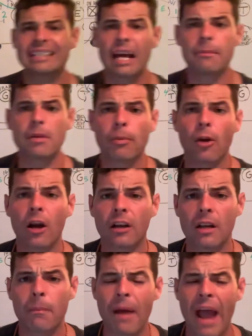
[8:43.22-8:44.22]
time you're blocking
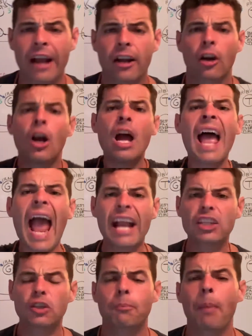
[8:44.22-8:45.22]
a backer.
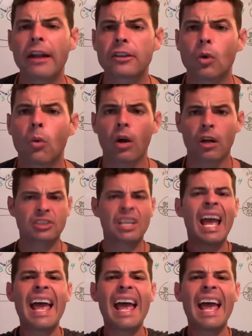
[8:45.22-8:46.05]
Expect the worst.